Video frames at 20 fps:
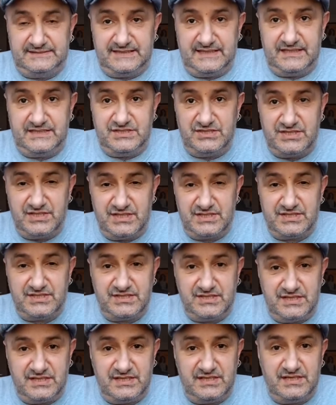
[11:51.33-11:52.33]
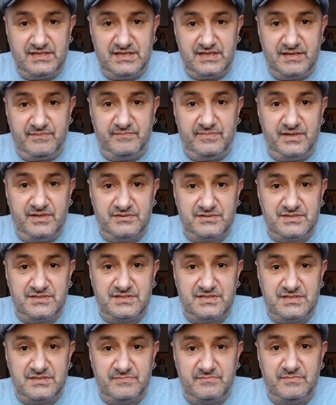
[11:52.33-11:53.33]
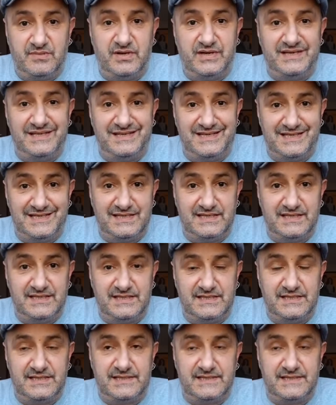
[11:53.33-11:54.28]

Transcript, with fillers: I just think Kambosos might nick it.